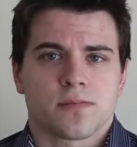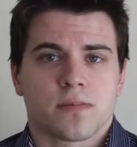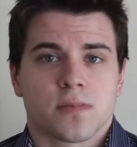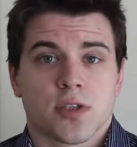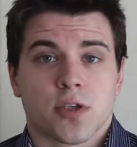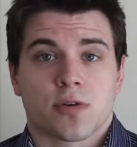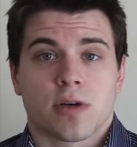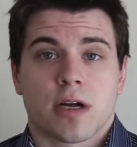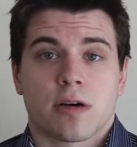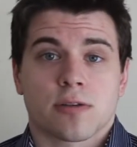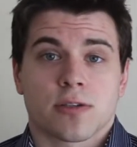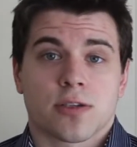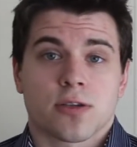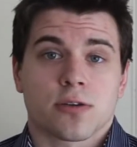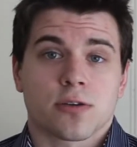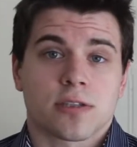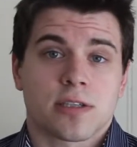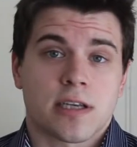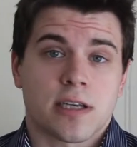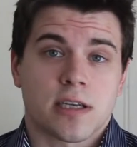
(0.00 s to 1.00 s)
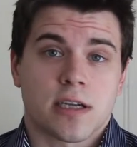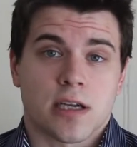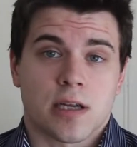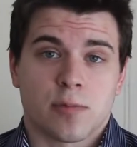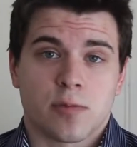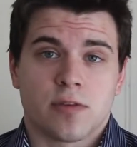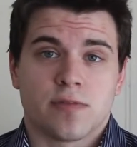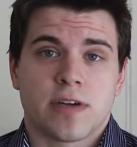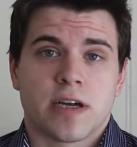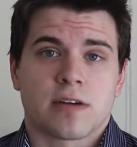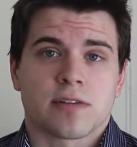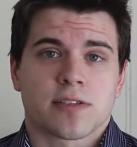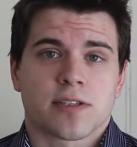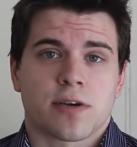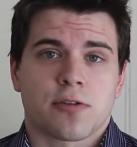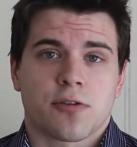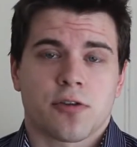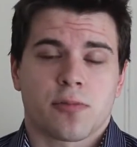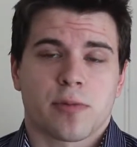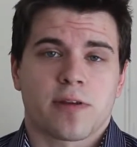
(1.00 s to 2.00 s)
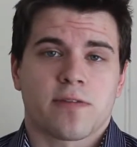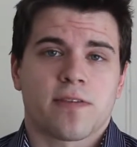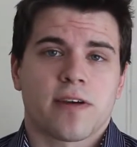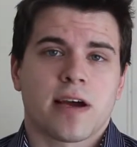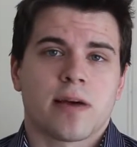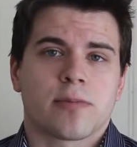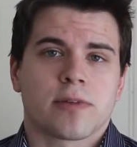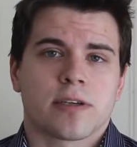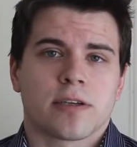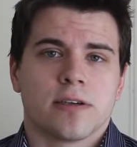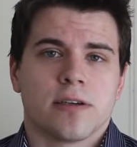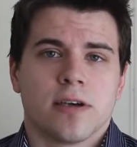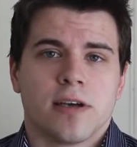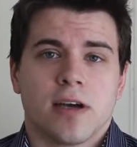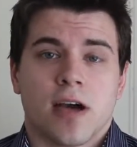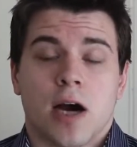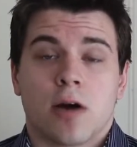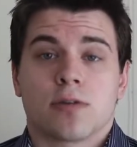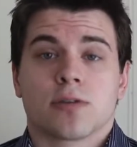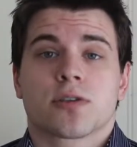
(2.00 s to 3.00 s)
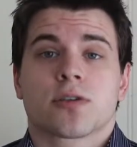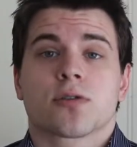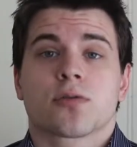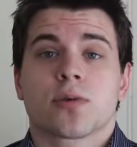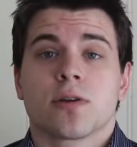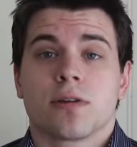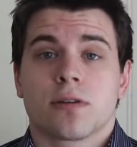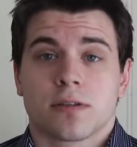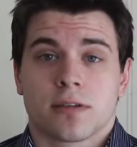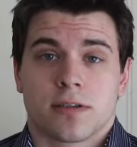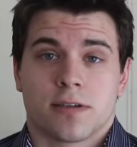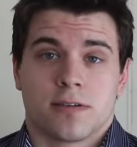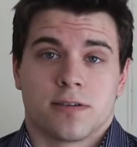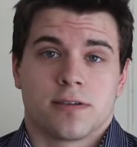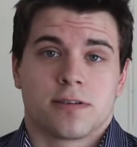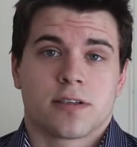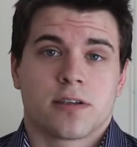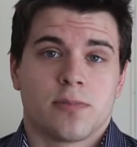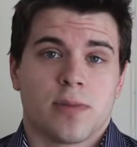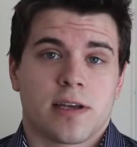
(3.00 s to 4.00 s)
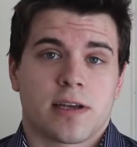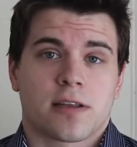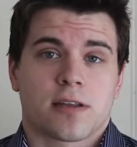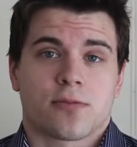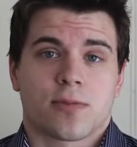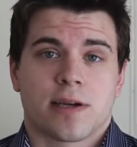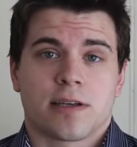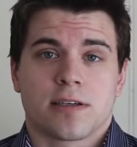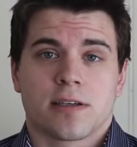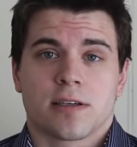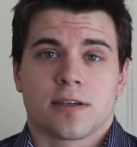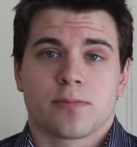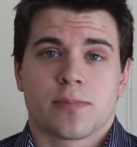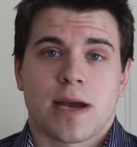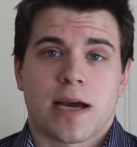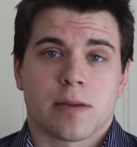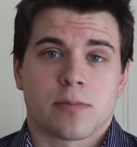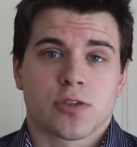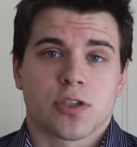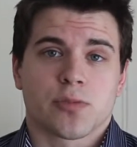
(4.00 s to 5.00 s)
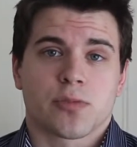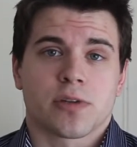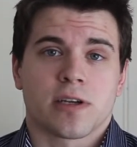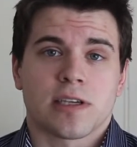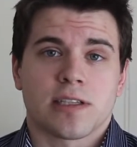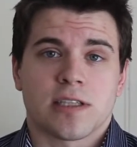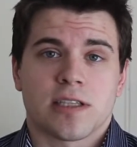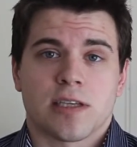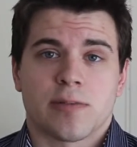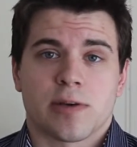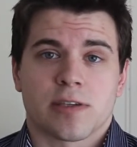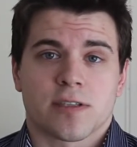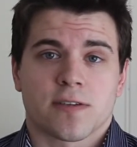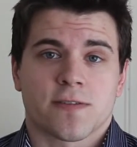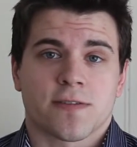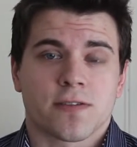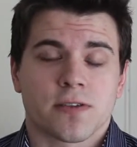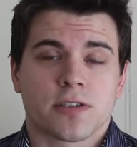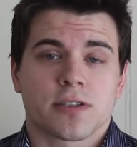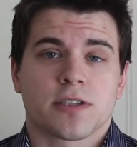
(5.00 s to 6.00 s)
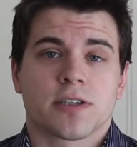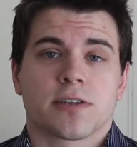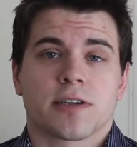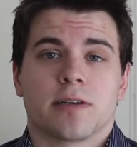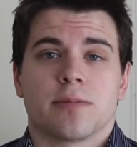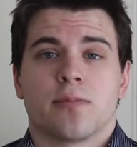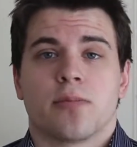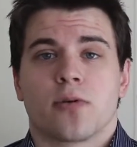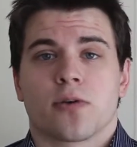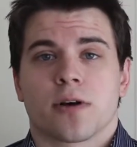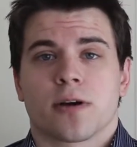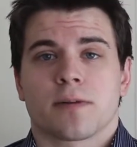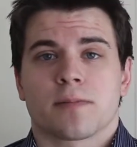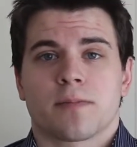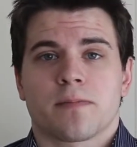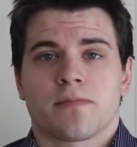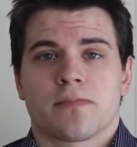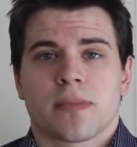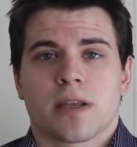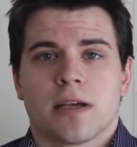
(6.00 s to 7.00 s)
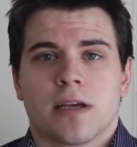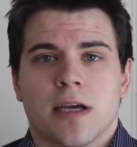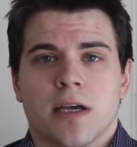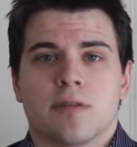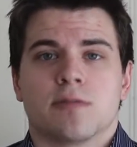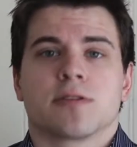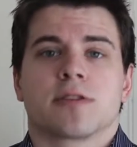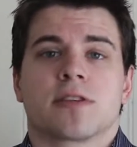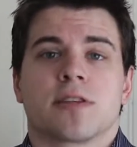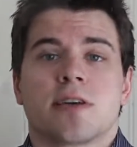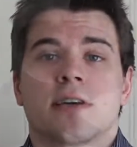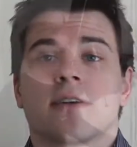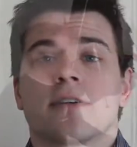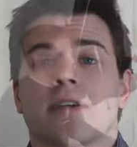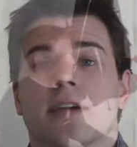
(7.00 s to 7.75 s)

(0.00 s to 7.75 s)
So when I was 13 and I moved down south with my family, I was thrilled to make the Red Deer Bantam AAA team as a first-year import. It was there